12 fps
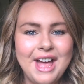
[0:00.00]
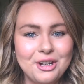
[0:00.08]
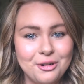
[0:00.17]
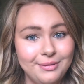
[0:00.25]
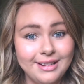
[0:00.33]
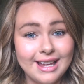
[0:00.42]
I
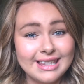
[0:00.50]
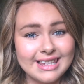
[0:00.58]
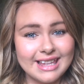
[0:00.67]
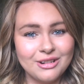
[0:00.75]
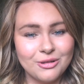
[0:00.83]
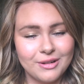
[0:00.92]
hope you guys
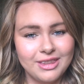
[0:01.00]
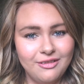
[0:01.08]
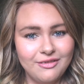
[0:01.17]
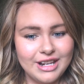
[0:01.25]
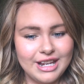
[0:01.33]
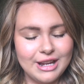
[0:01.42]
enjoyed the
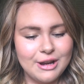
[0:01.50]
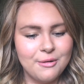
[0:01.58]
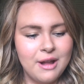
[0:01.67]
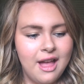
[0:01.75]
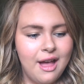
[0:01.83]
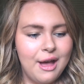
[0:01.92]

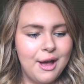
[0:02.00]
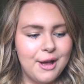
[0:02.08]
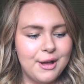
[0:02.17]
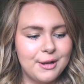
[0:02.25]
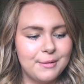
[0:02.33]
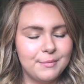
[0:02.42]
video.
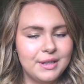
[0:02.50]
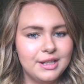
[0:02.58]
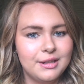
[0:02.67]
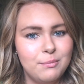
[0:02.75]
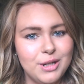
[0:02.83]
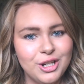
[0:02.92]

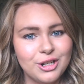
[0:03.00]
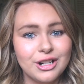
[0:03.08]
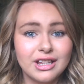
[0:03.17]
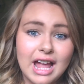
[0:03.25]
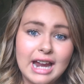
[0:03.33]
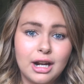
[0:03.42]
Be sure
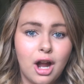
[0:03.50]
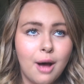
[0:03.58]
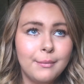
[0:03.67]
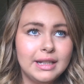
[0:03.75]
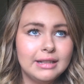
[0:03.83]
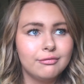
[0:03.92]
to like,
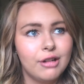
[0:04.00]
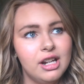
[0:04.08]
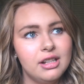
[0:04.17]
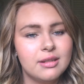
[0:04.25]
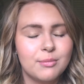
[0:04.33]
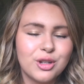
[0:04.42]
comment,
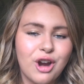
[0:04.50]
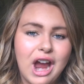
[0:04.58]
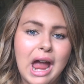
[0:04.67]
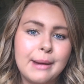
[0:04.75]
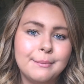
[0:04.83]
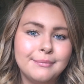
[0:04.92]
rate,
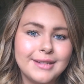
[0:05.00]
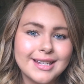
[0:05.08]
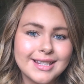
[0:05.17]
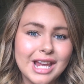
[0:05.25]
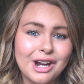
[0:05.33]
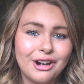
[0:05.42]
subscribe,
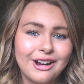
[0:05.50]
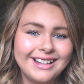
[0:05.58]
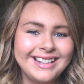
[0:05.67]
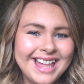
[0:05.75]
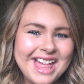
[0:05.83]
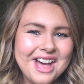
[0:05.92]

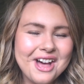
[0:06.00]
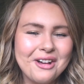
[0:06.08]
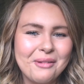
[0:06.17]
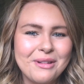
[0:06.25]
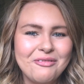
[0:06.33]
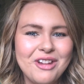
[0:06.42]
etc.
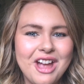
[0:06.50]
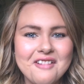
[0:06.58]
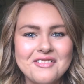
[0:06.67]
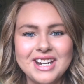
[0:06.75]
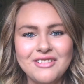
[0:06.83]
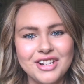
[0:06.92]
If you
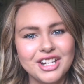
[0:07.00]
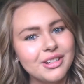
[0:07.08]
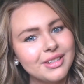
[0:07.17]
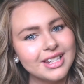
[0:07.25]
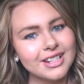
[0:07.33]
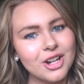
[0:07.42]
have any
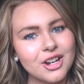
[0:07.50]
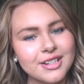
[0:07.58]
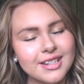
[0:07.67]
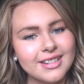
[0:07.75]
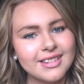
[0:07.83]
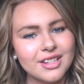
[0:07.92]
video
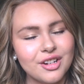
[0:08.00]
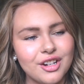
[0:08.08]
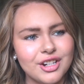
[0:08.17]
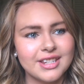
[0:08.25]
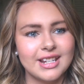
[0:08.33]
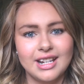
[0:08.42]
suggestions
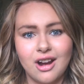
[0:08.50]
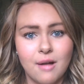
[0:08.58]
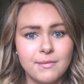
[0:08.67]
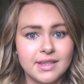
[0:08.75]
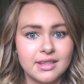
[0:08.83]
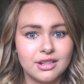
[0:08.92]
or just any
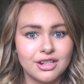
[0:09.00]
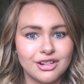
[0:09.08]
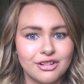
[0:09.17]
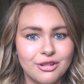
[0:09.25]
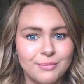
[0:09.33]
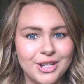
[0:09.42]
comments in
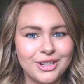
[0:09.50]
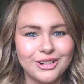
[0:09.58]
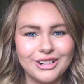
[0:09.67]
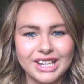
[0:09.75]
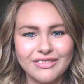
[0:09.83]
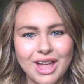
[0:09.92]
general, be sure
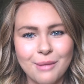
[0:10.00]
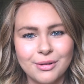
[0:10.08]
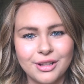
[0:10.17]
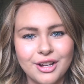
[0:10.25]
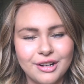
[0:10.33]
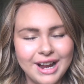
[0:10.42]
to leave that
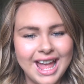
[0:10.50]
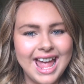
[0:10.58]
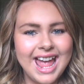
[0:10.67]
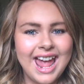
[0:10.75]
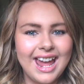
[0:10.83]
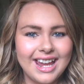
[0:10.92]
below.
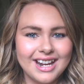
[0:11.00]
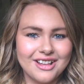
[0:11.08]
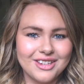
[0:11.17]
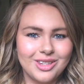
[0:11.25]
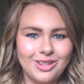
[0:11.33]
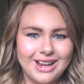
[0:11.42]
And
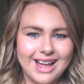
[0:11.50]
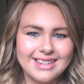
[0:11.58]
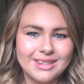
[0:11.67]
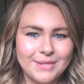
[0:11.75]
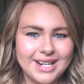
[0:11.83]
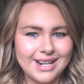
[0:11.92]
I'll see you
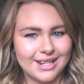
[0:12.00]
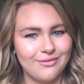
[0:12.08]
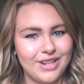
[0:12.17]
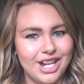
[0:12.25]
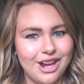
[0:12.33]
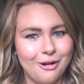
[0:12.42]
guys in my next
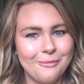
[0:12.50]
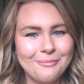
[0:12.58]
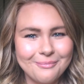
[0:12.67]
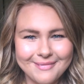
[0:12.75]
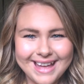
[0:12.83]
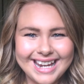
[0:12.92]
video.
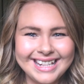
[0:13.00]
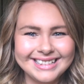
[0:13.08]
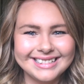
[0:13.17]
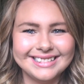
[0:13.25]
Bye.